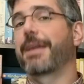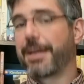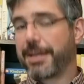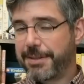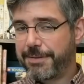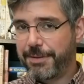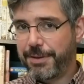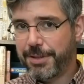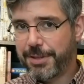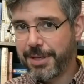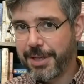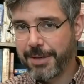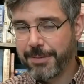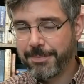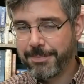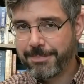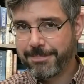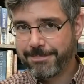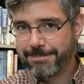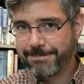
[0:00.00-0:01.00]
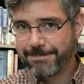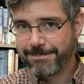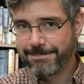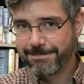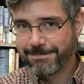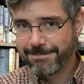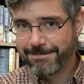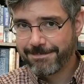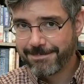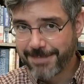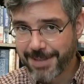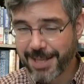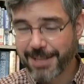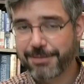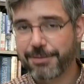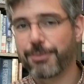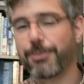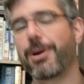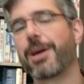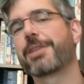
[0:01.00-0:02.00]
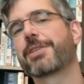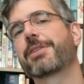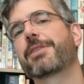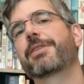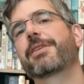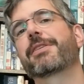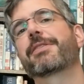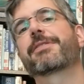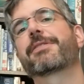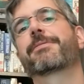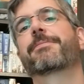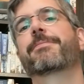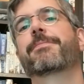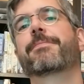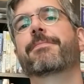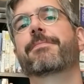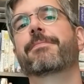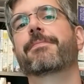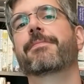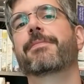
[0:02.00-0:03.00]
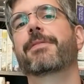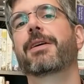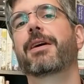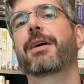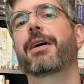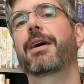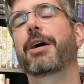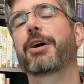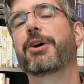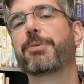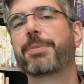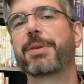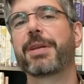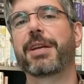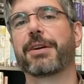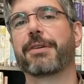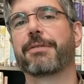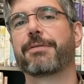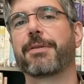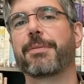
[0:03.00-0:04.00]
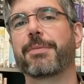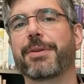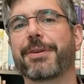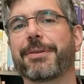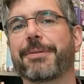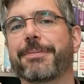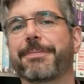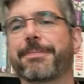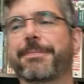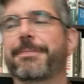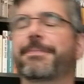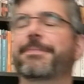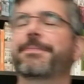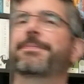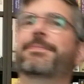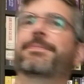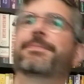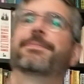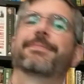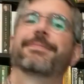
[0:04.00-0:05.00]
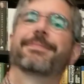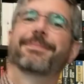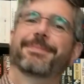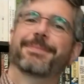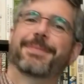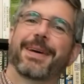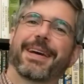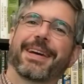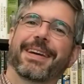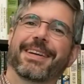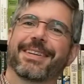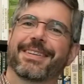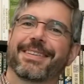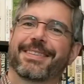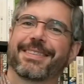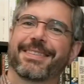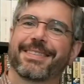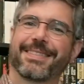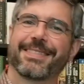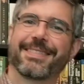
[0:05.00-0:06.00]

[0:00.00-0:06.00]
Thanks for your time. Thanks for watching this. I hope to hear from you. Bye.